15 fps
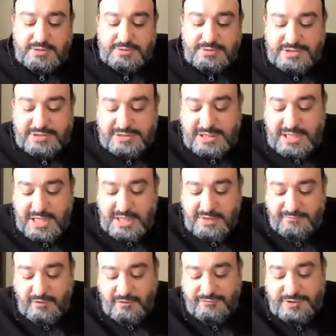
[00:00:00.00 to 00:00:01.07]
The
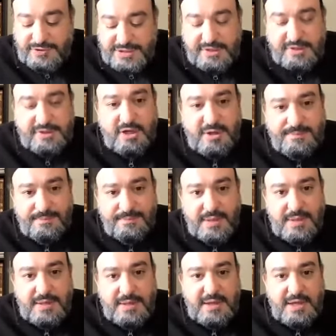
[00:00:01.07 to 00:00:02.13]
slave of the dirham
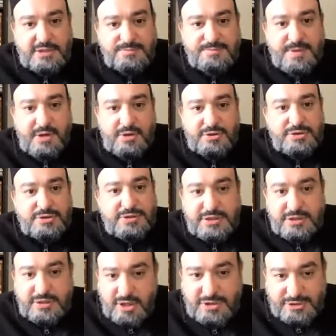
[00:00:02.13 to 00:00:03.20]
has perished. The
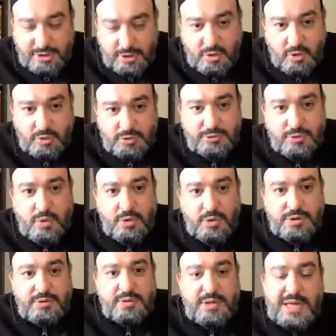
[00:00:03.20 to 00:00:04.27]
dinar is the gold
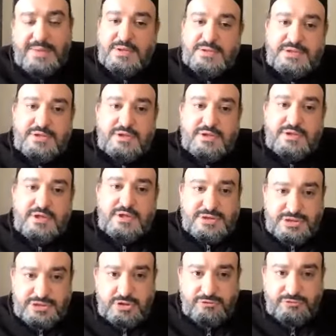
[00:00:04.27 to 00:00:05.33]
coin, and the dirham is
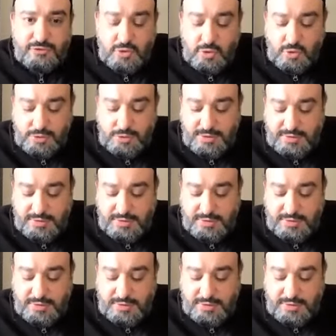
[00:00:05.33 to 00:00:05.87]
the silver coin.